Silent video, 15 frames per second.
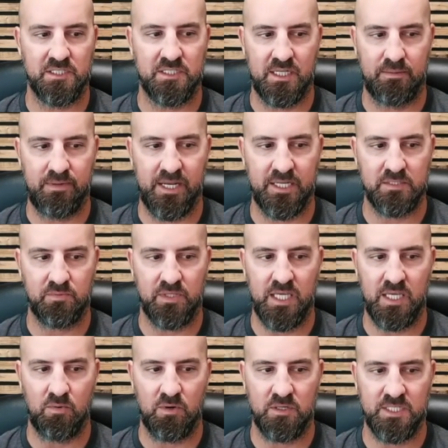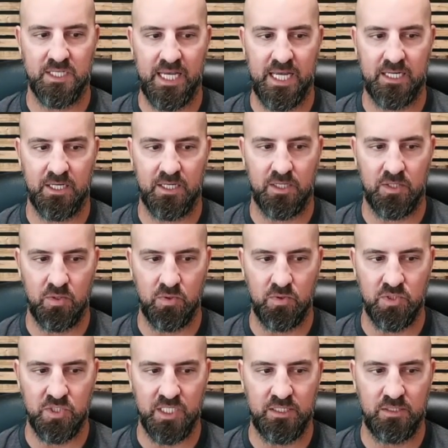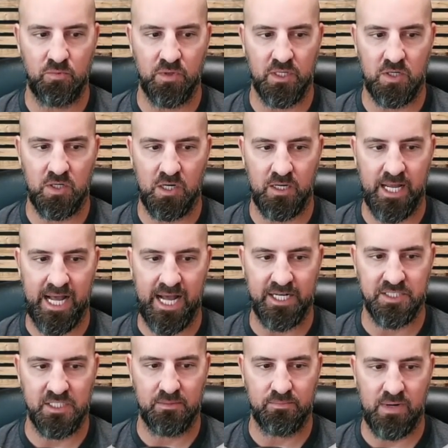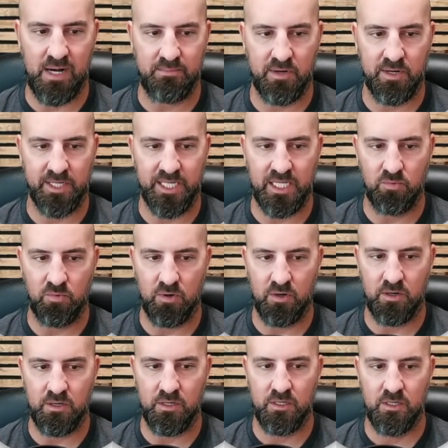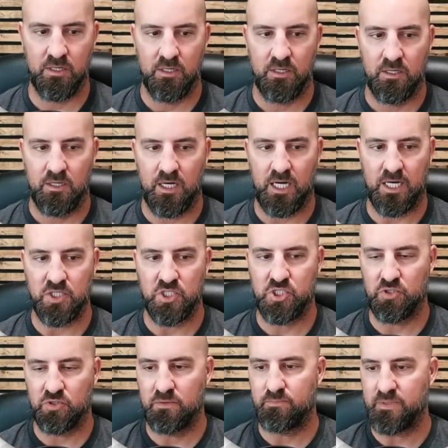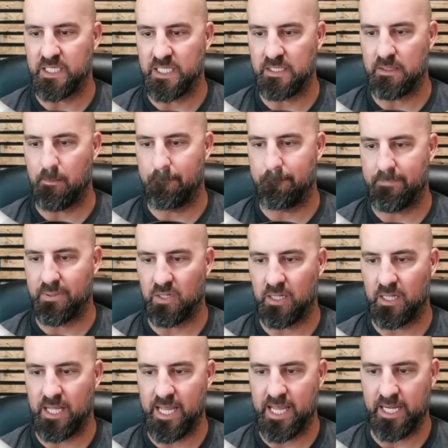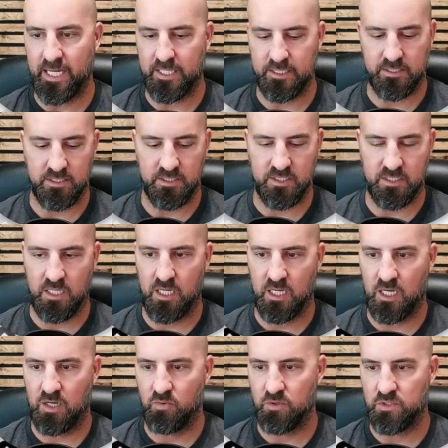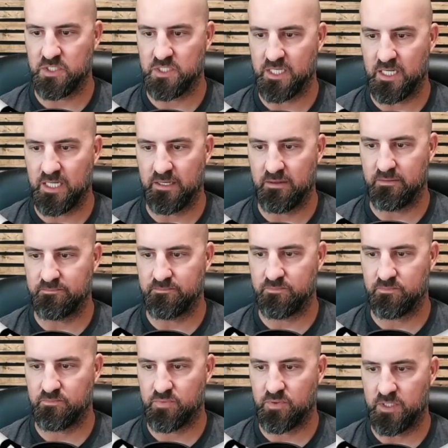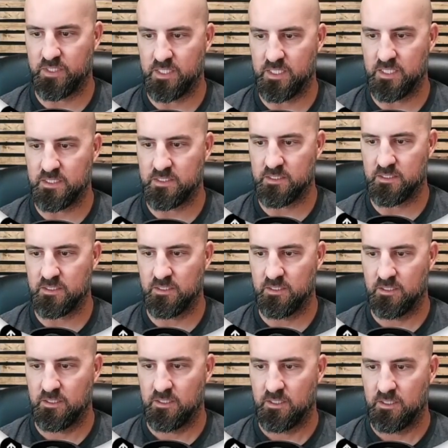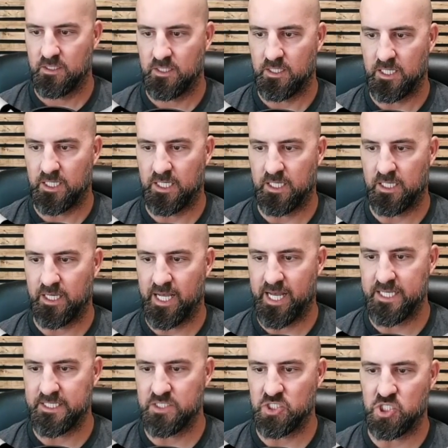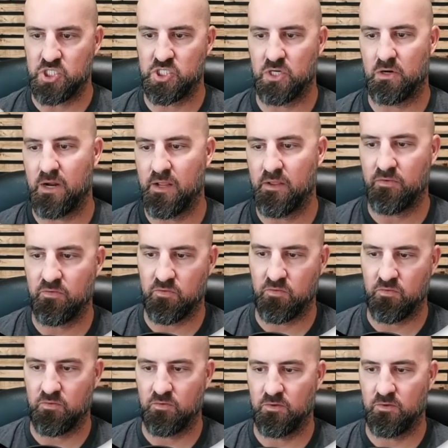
subheadings with keywords, and conclusion with a call to action. The primary keyword uh, should be blank. So we're just going to put this uh, as insurance